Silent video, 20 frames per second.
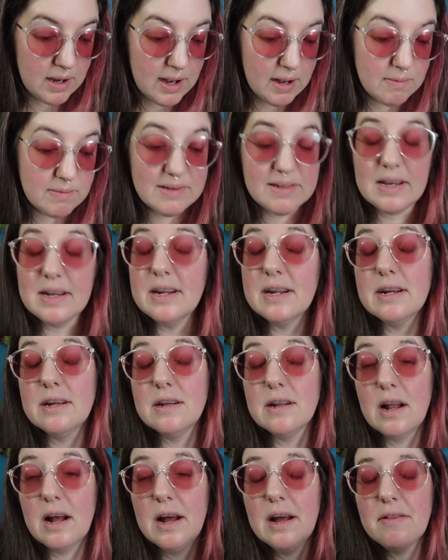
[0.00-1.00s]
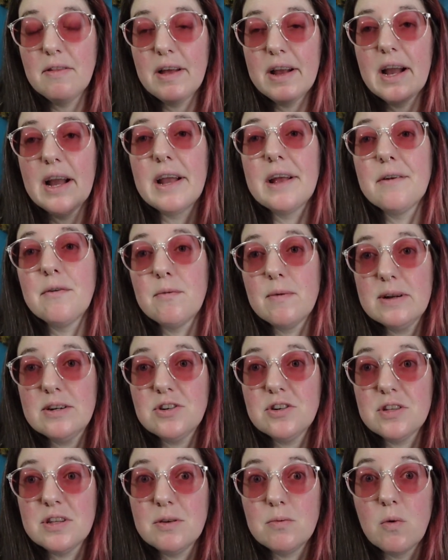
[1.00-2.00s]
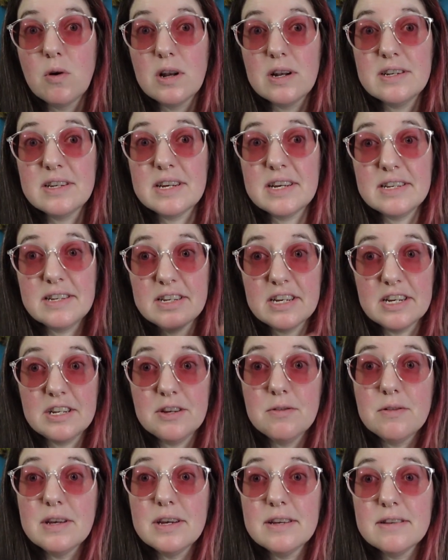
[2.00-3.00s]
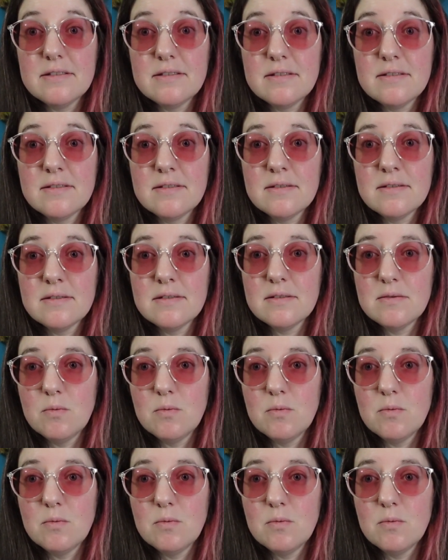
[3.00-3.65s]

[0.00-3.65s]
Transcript: had originally wanted to continue this